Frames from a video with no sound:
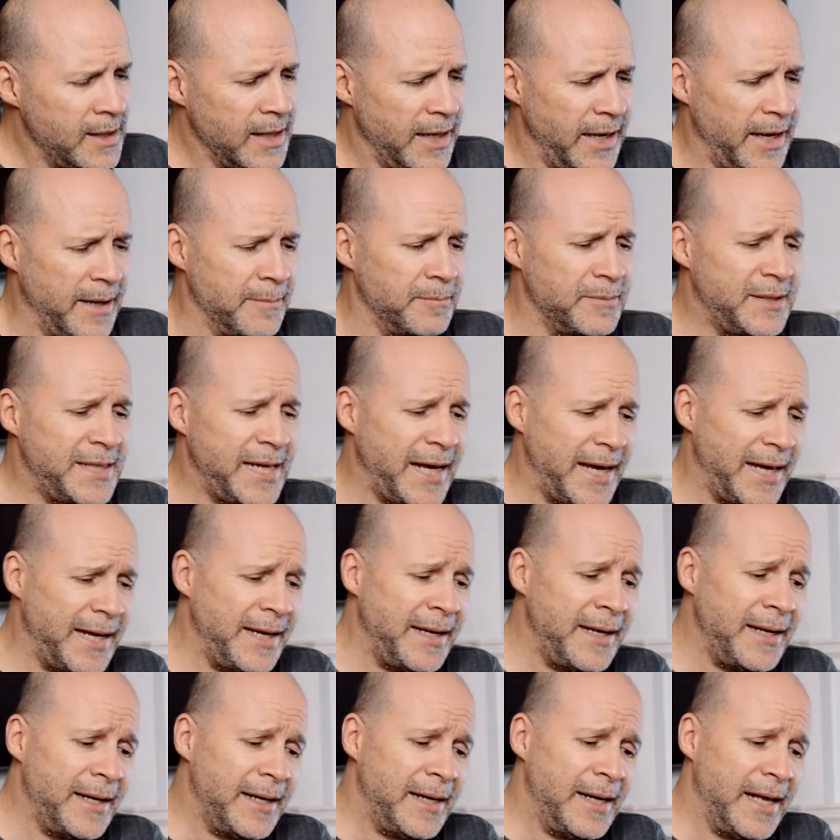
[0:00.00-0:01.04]

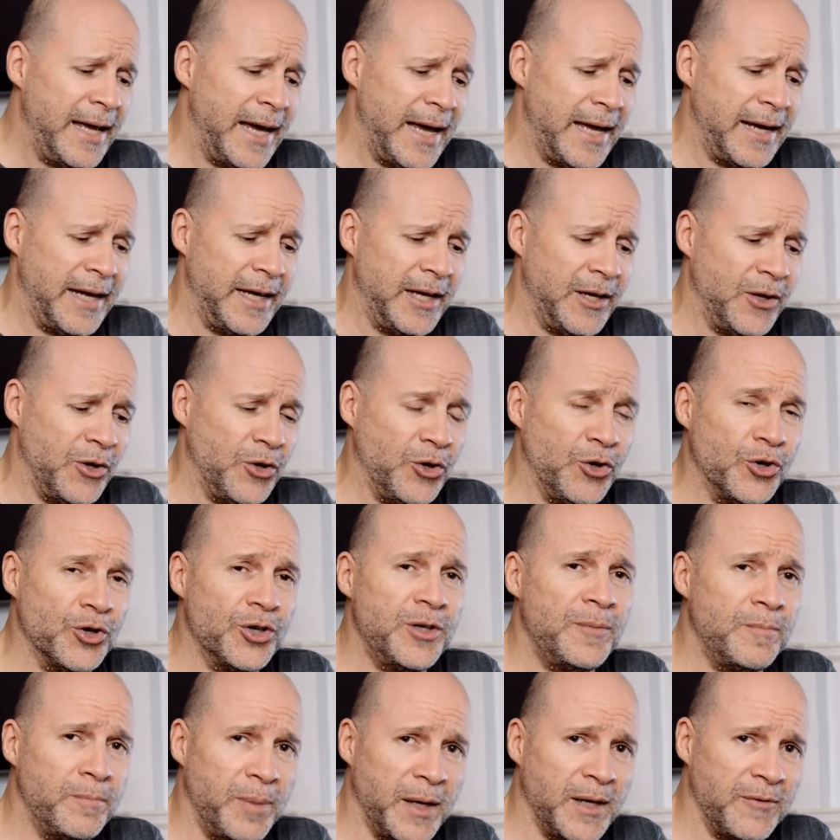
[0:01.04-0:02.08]
M10 had a
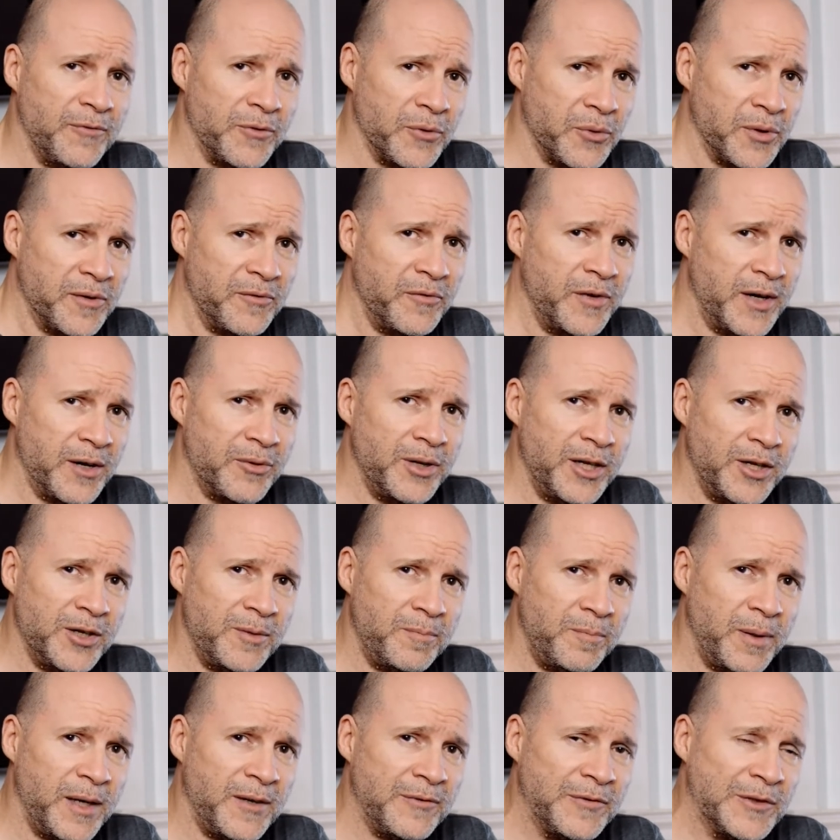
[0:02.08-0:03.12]
good buffer, a very
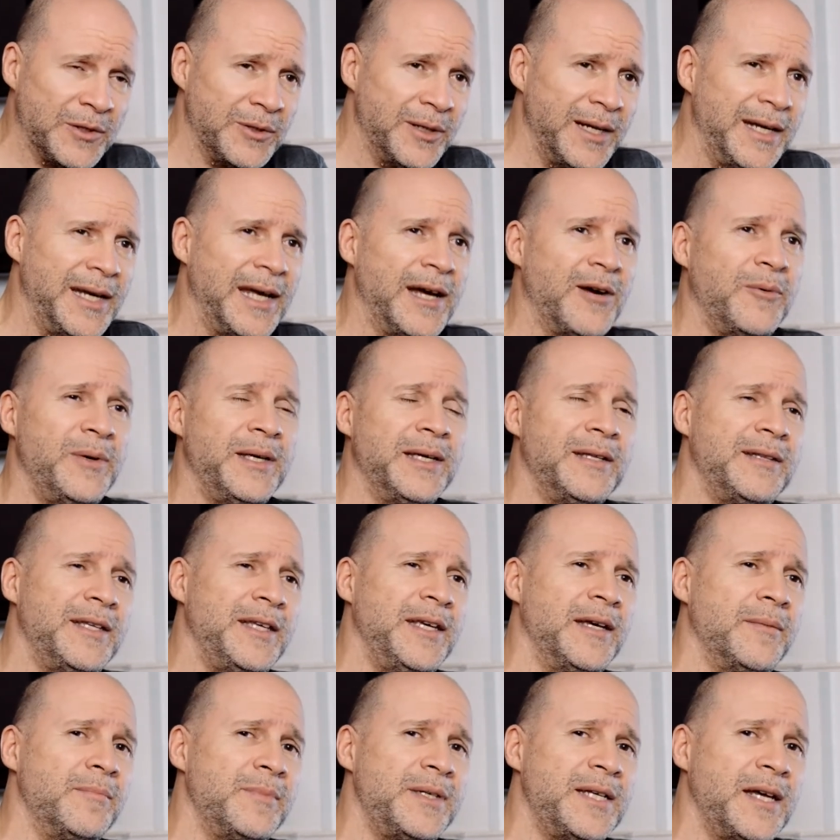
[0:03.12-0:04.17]
good buffer, and now we get the
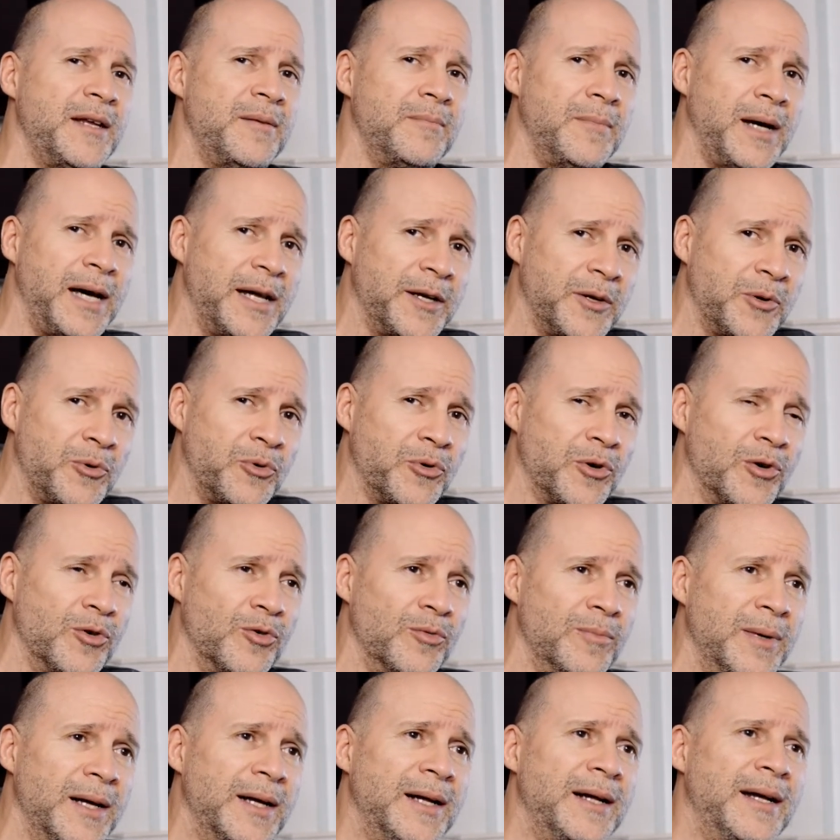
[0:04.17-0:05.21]
M10
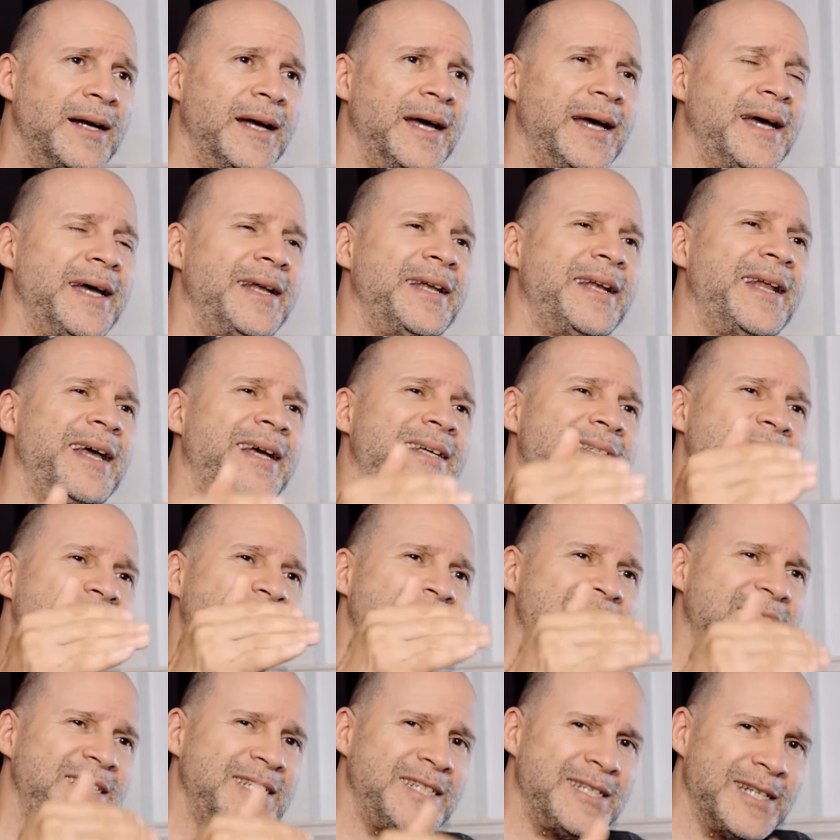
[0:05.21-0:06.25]
monochrome, and it has a
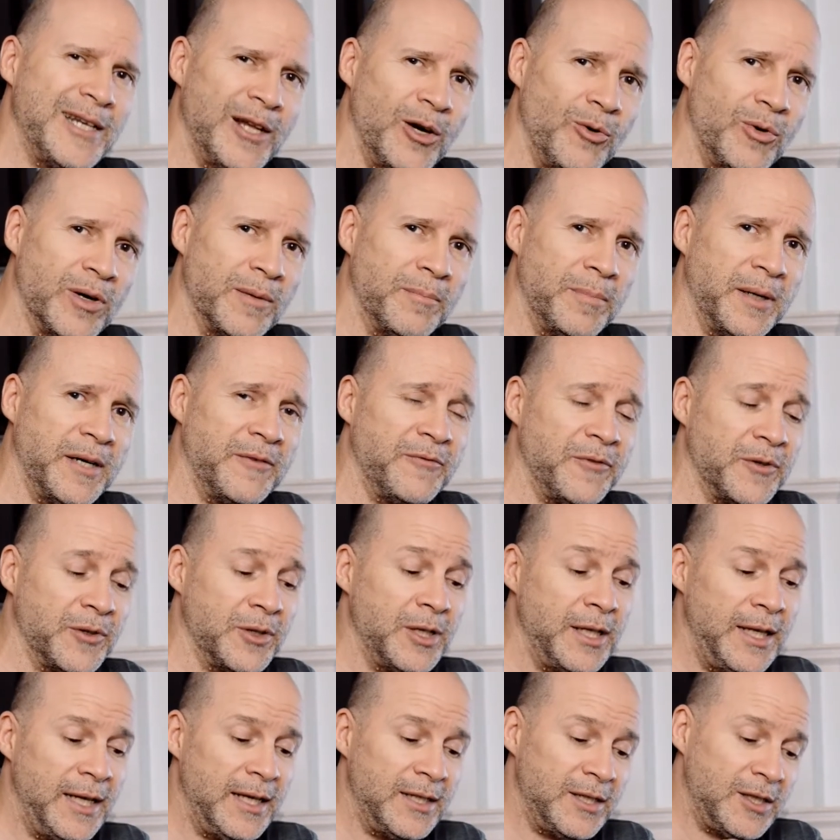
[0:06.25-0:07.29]
slower
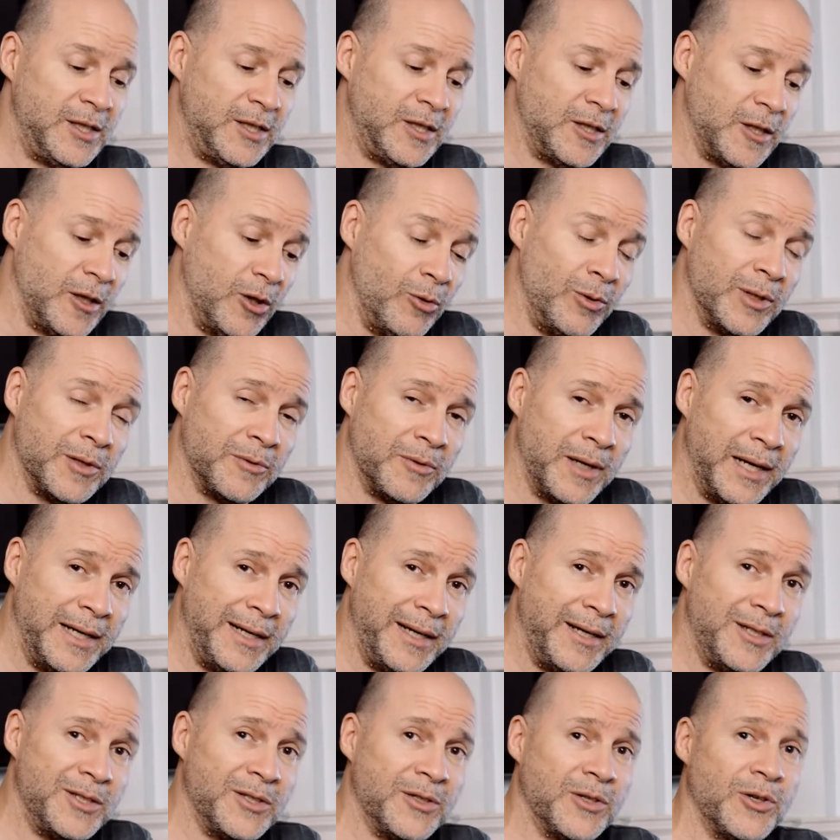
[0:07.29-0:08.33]
buffer, slower
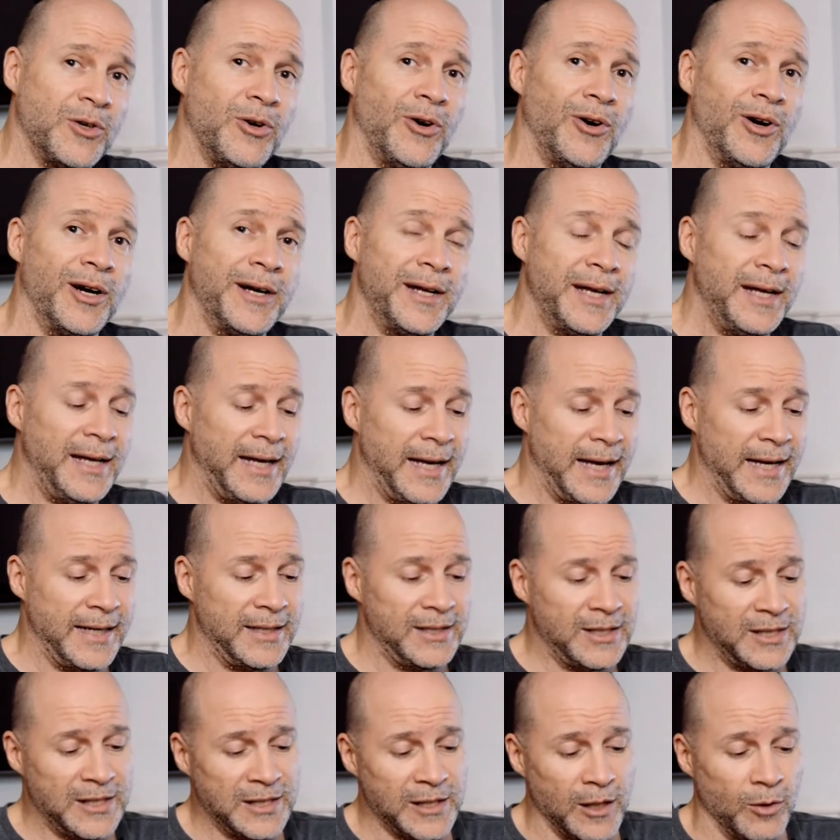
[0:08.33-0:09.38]
writing to the card,
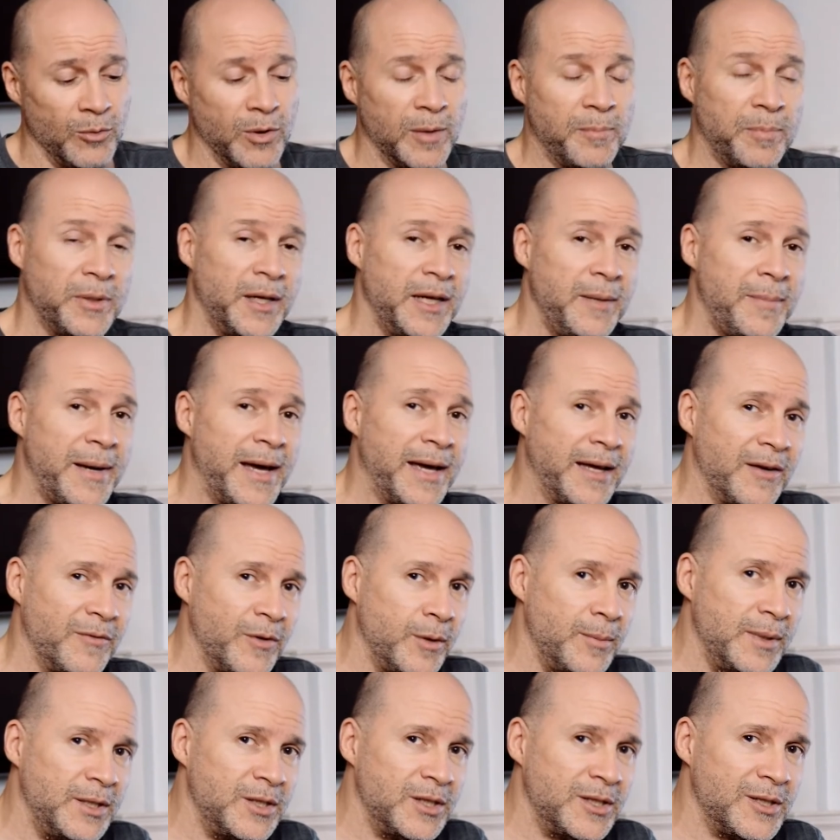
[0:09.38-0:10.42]
and slower playback of
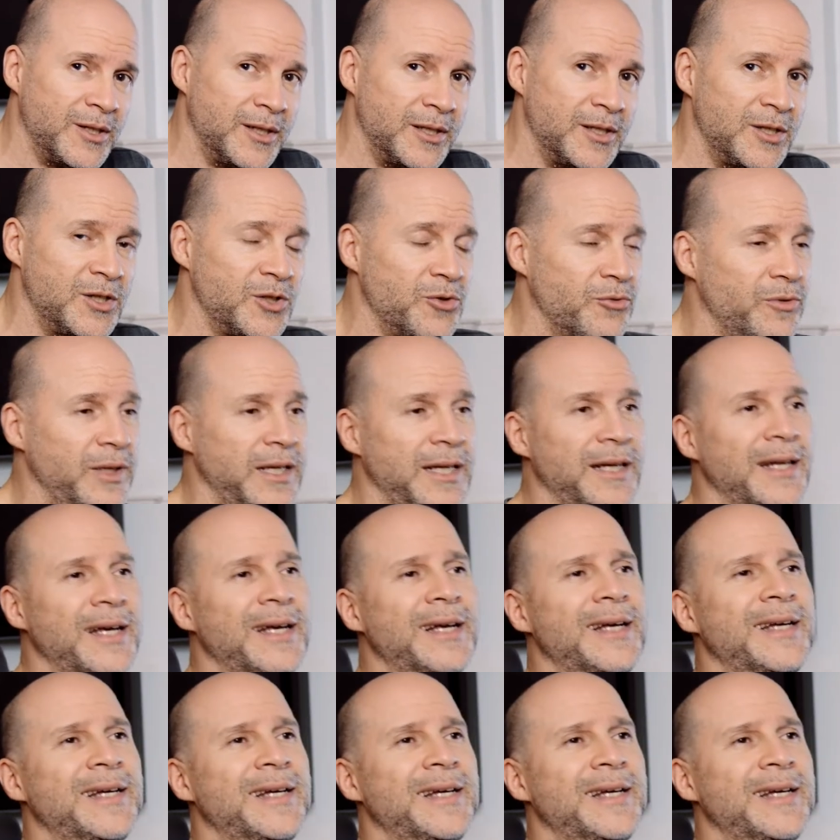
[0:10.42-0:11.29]
images on the screen.